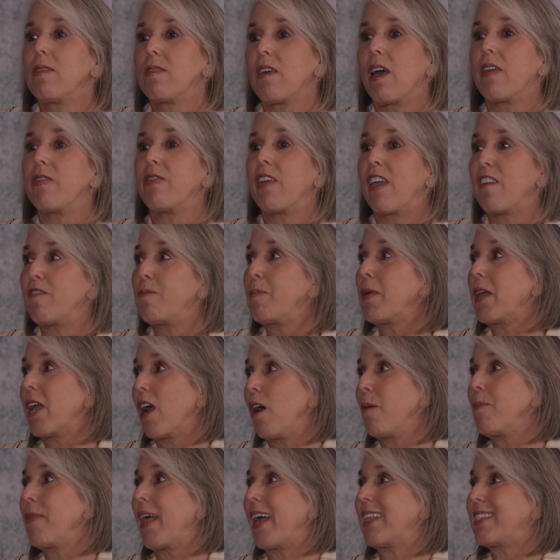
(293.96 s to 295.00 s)
that they've
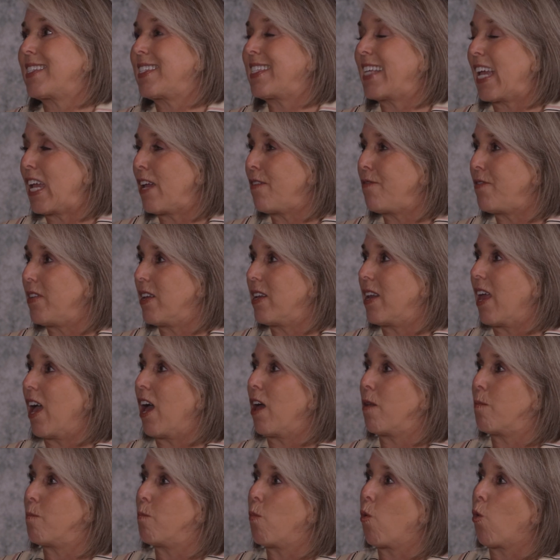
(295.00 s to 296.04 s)
become that safety
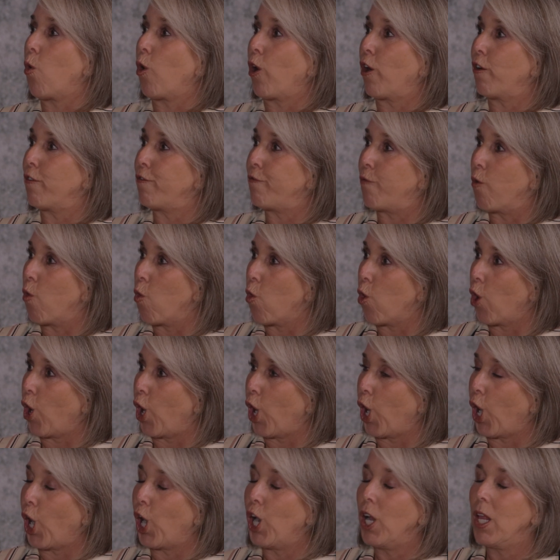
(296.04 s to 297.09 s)
net more
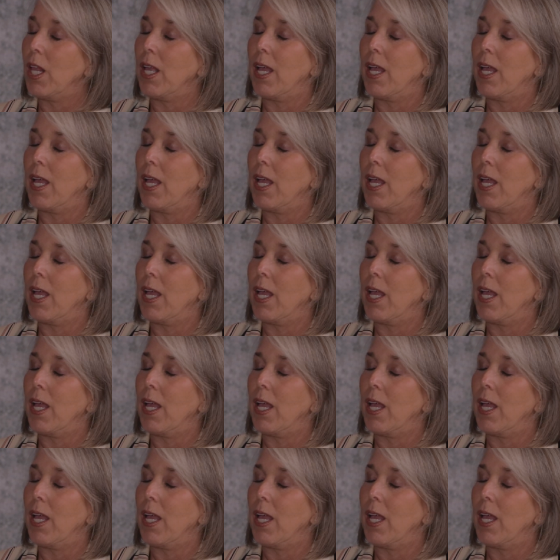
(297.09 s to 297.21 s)
for